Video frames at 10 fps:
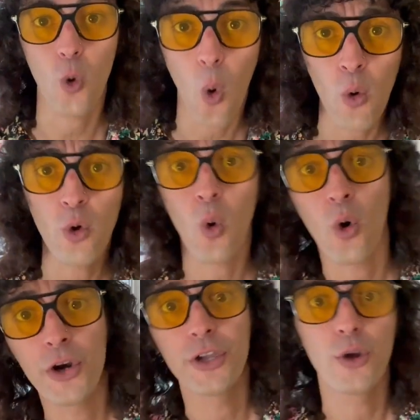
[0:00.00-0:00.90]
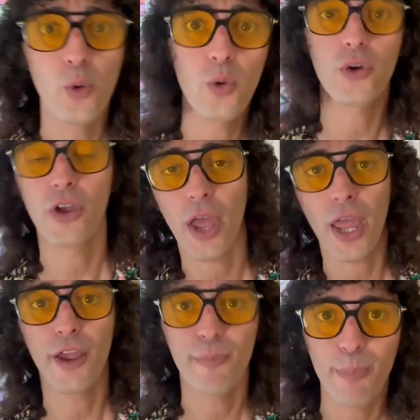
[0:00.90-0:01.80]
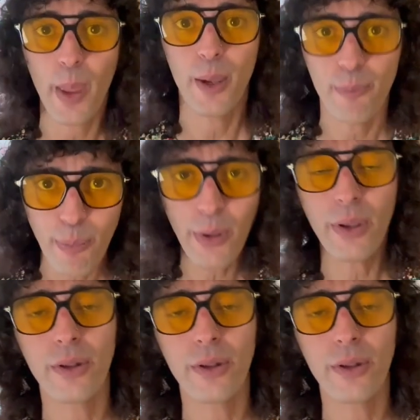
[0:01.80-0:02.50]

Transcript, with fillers: oh no, are you okay, baby?